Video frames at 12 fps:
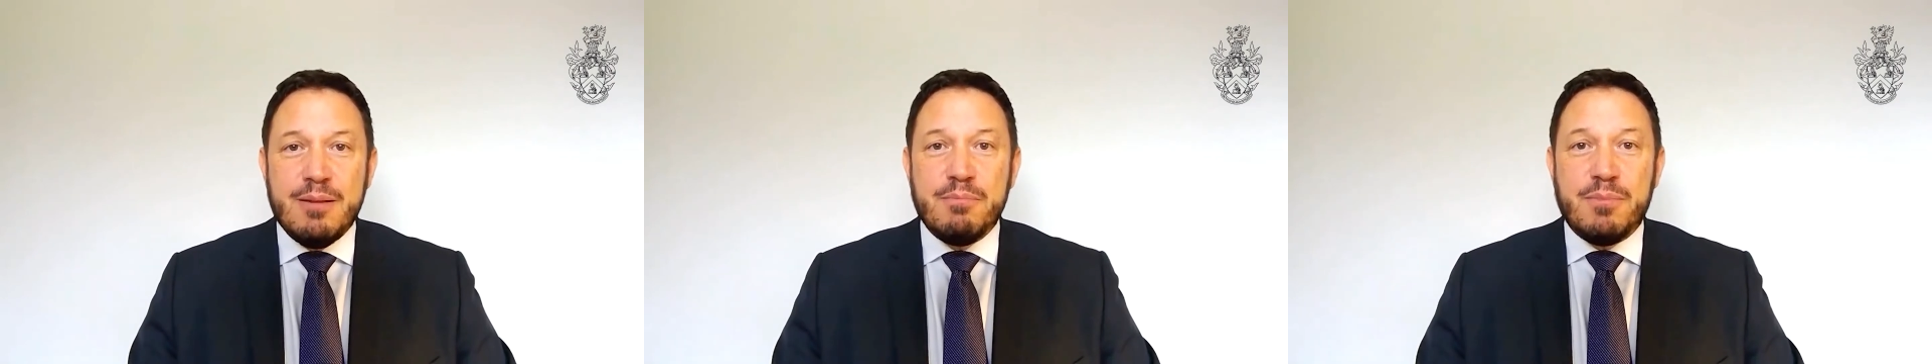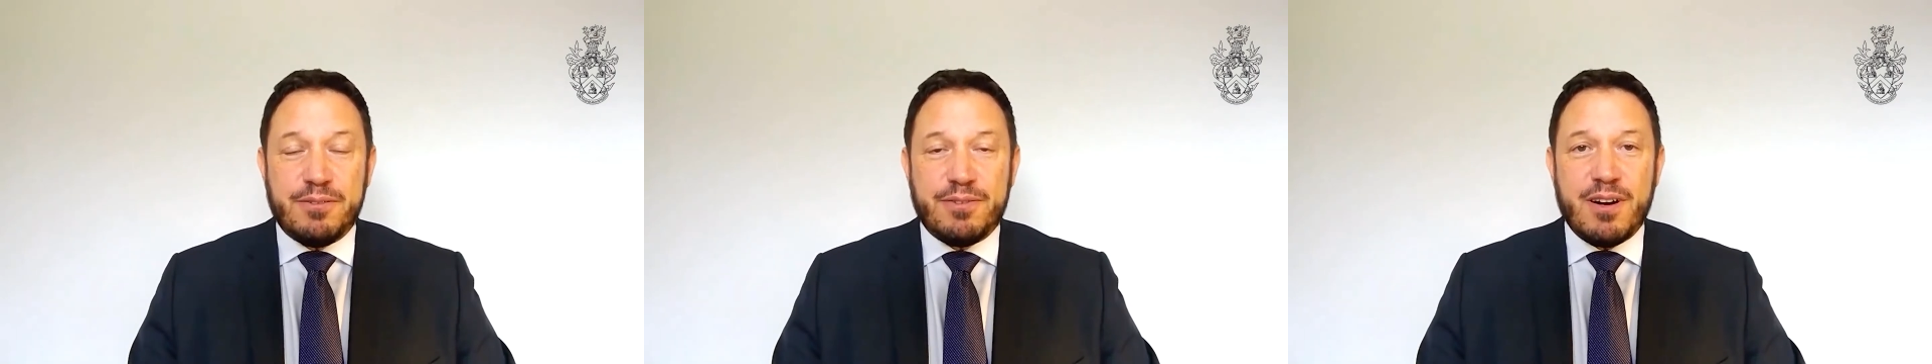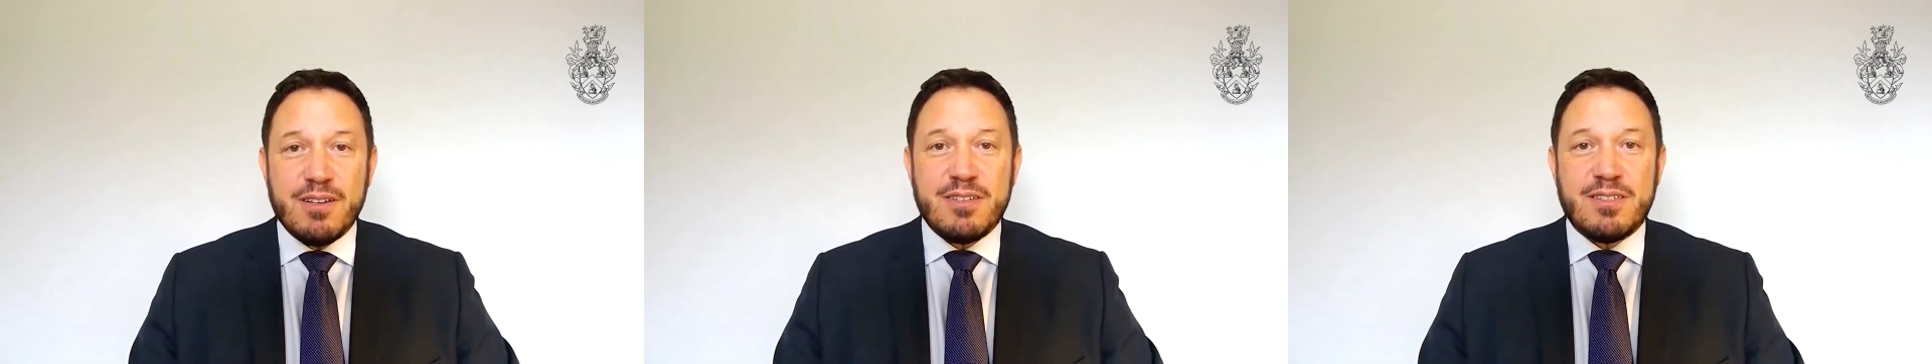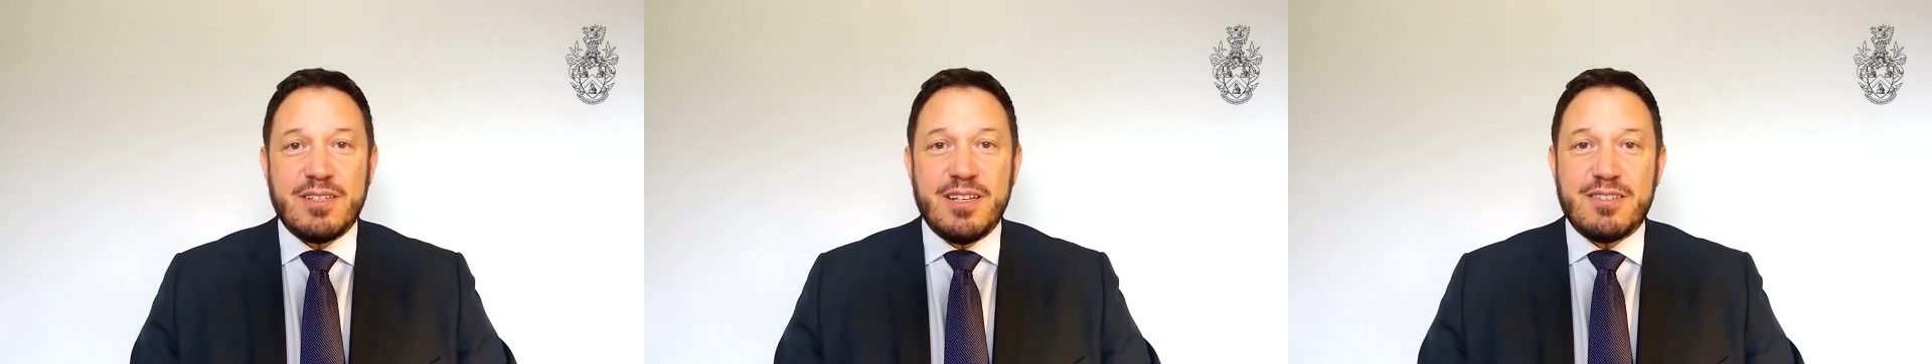But for
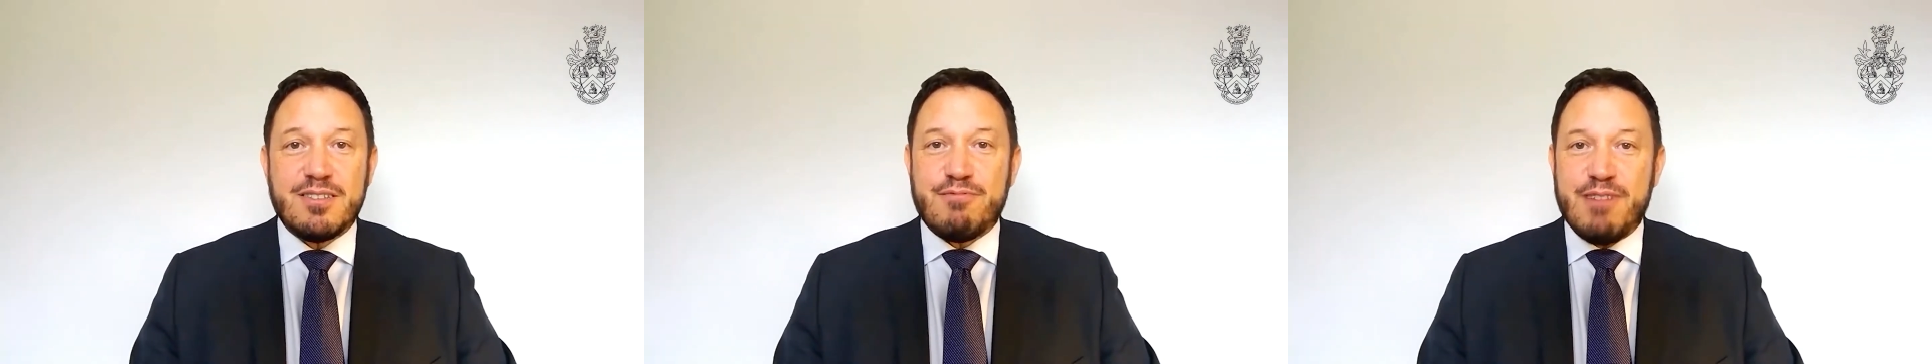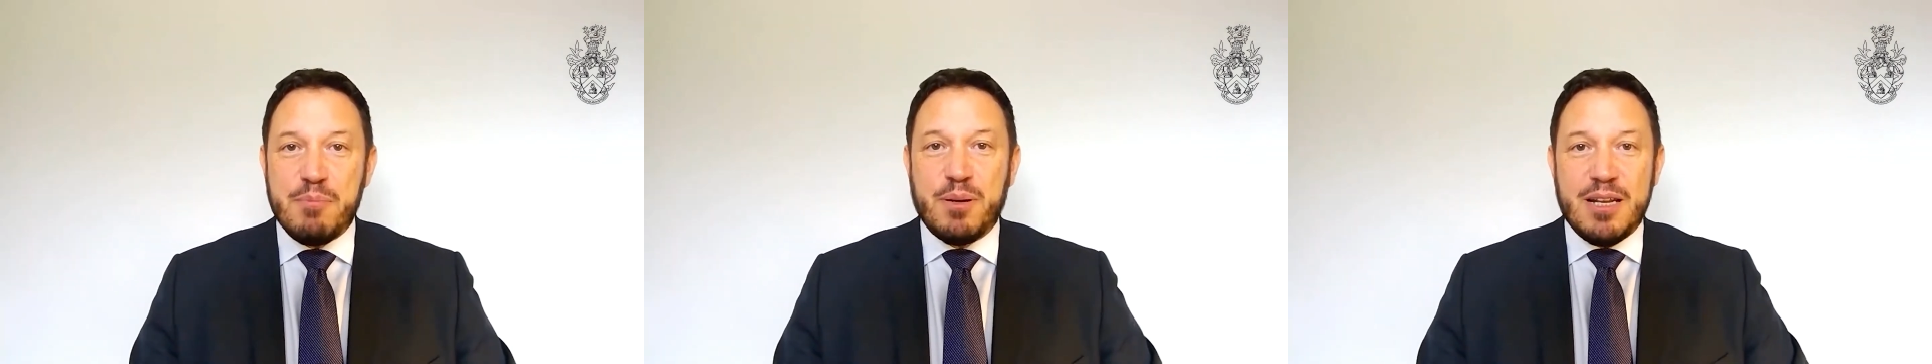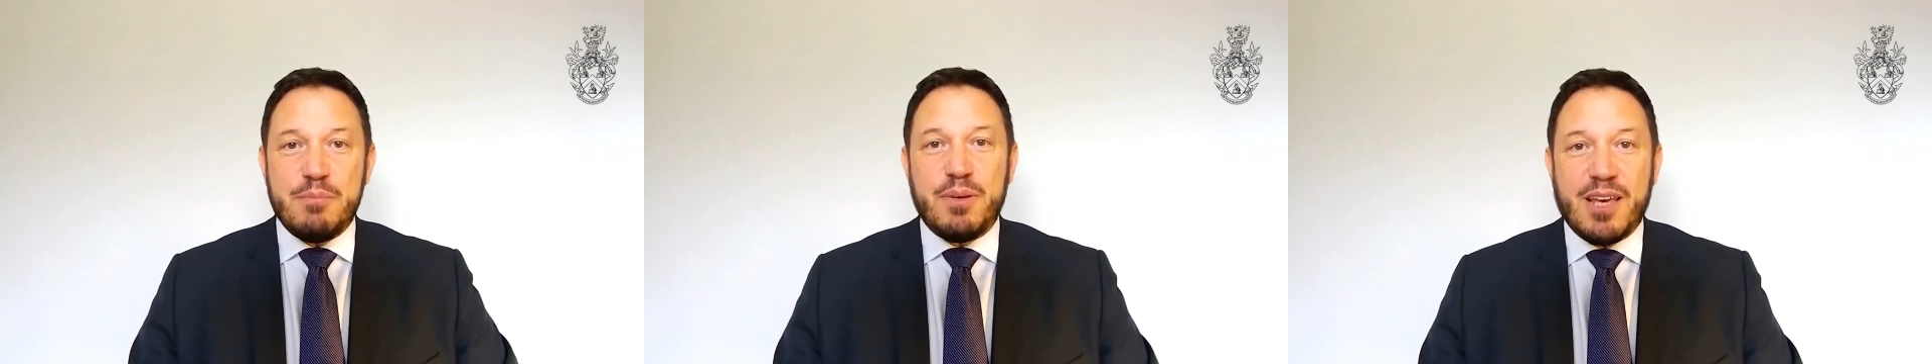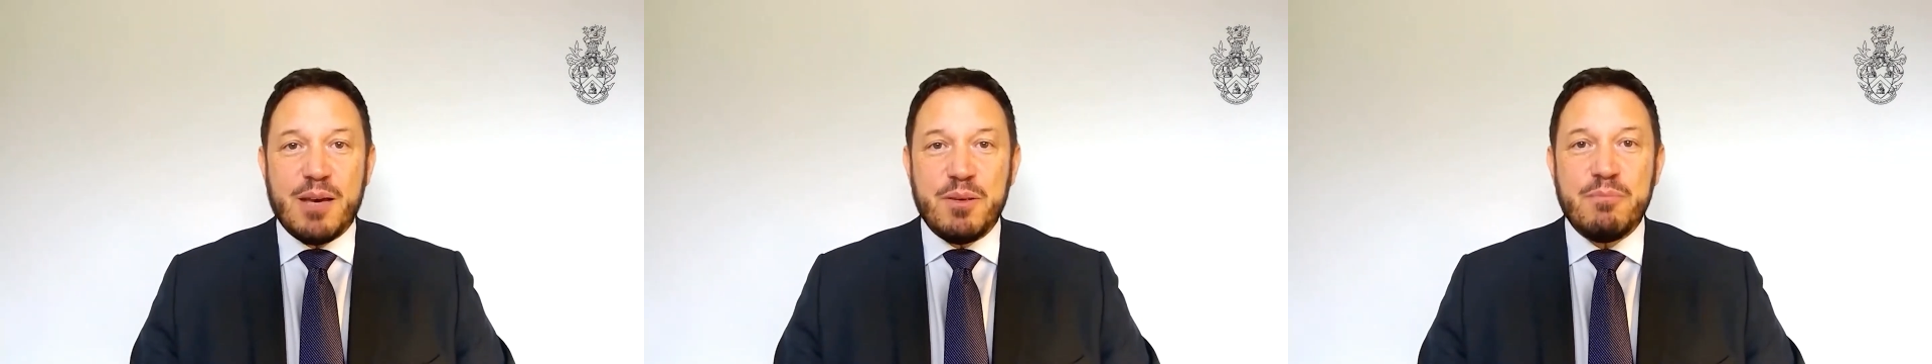us, it's rapidly
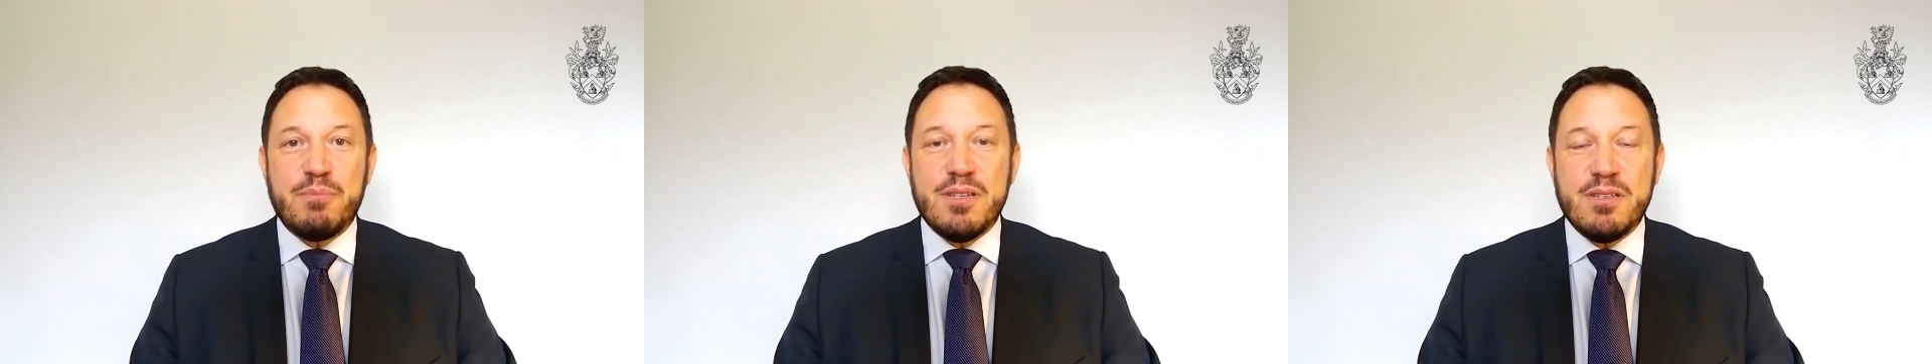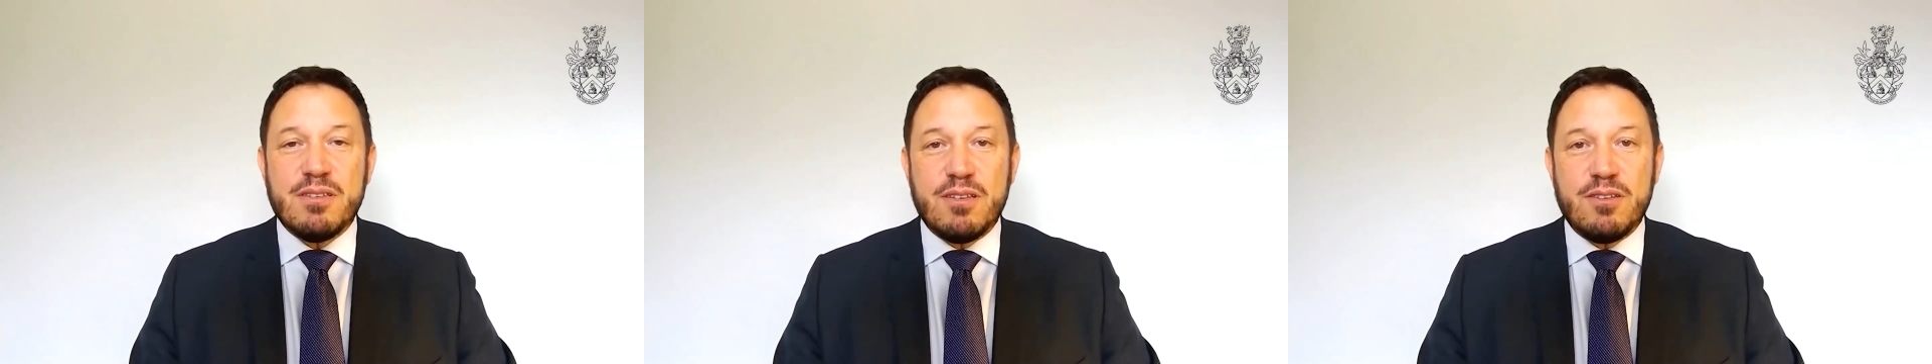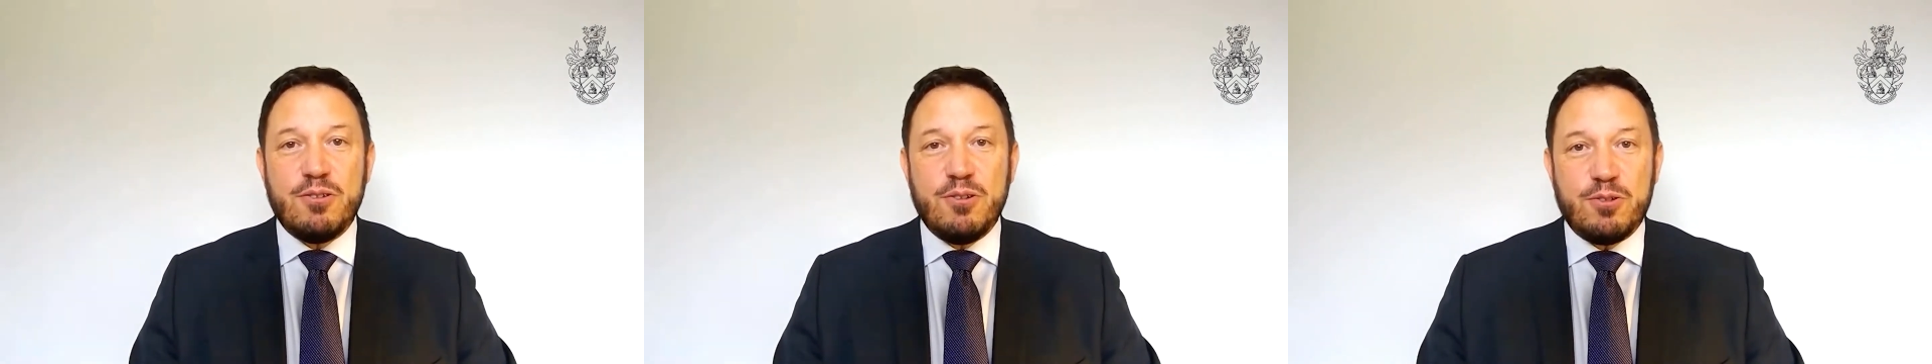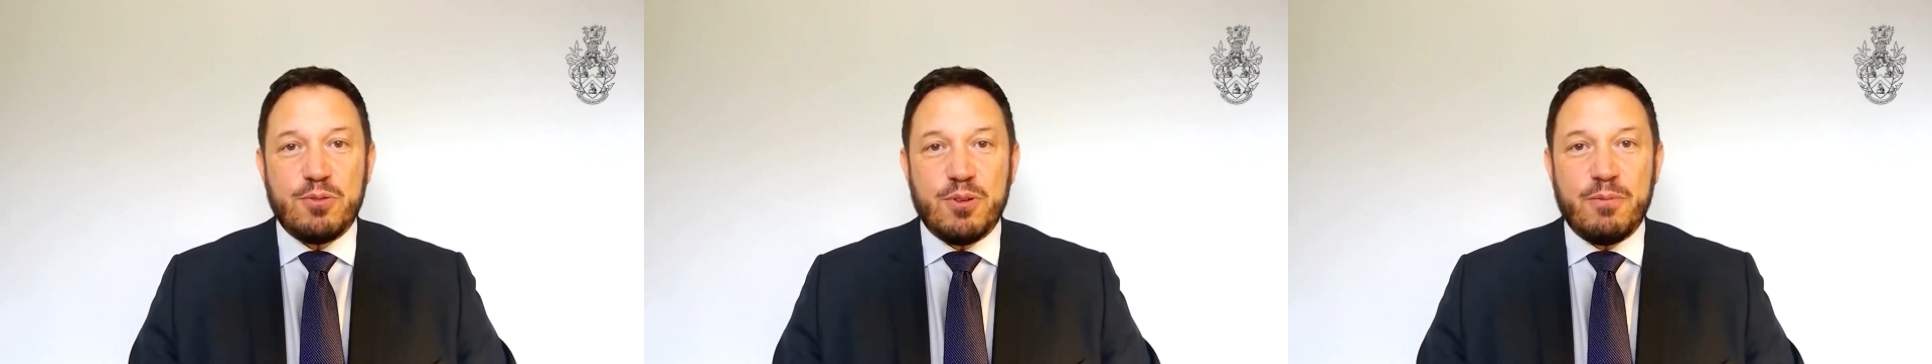becoming business as
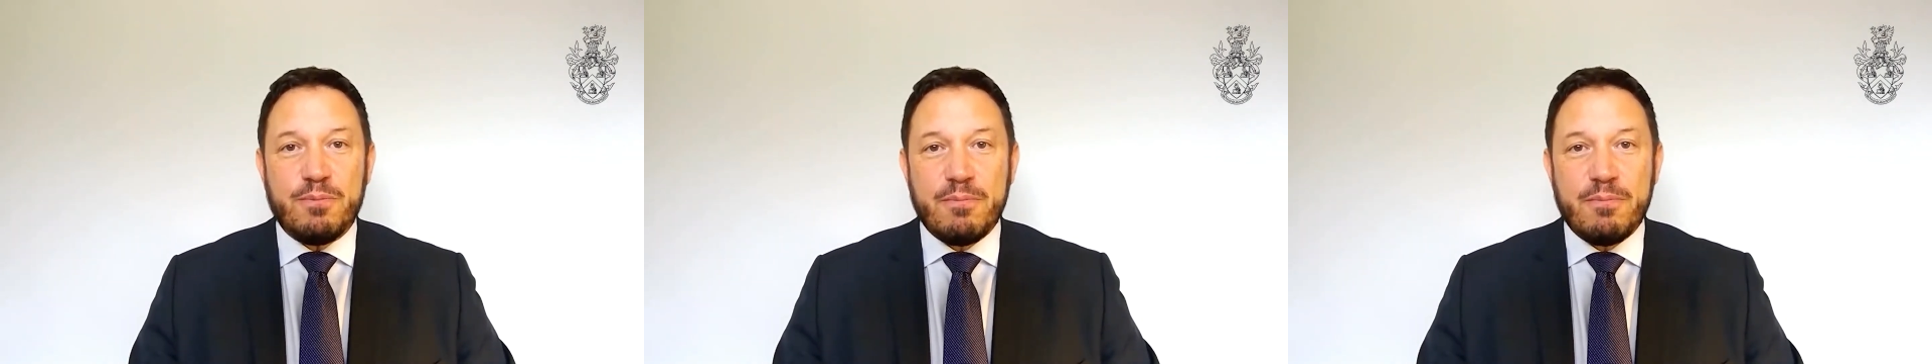usual.